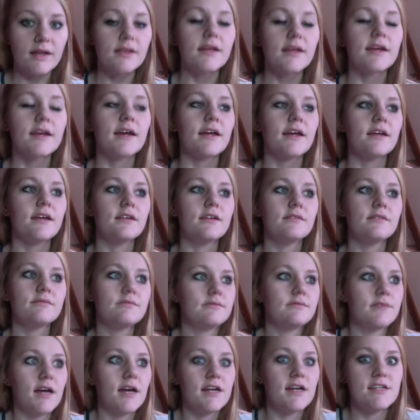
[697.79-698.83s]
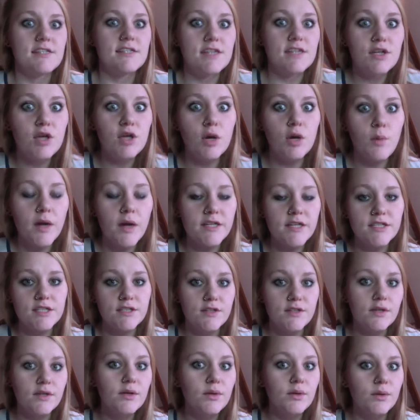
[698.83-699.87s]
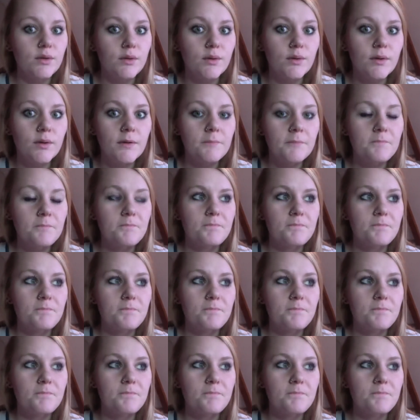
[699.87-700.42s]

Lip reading: Like I didn't know what to do,